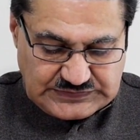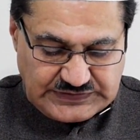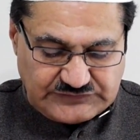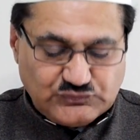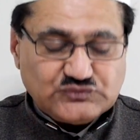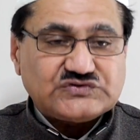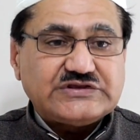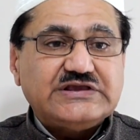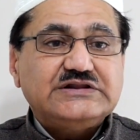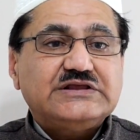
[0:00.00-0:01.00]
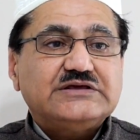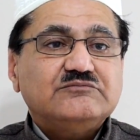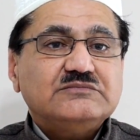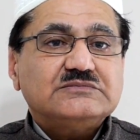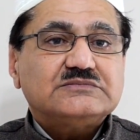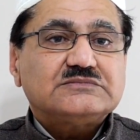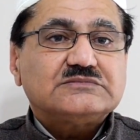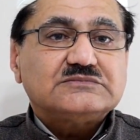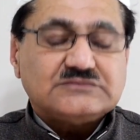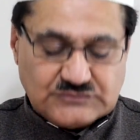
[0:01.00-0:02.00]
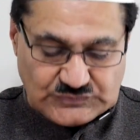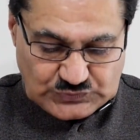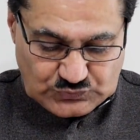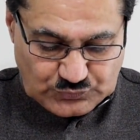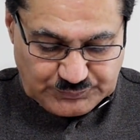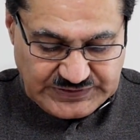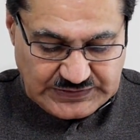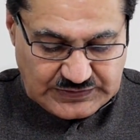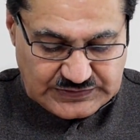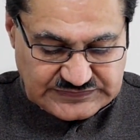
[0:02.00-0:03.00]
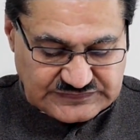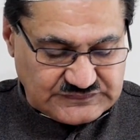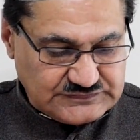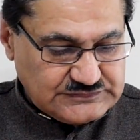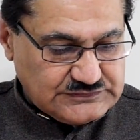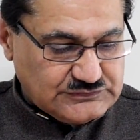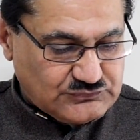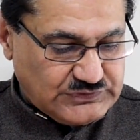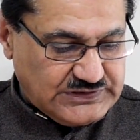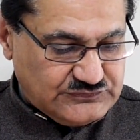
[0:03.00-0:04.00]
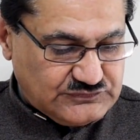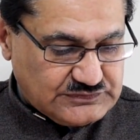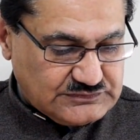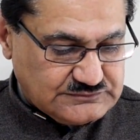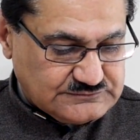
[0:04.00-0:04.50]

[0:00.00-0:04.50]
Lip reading: Have you seen him who belies religion?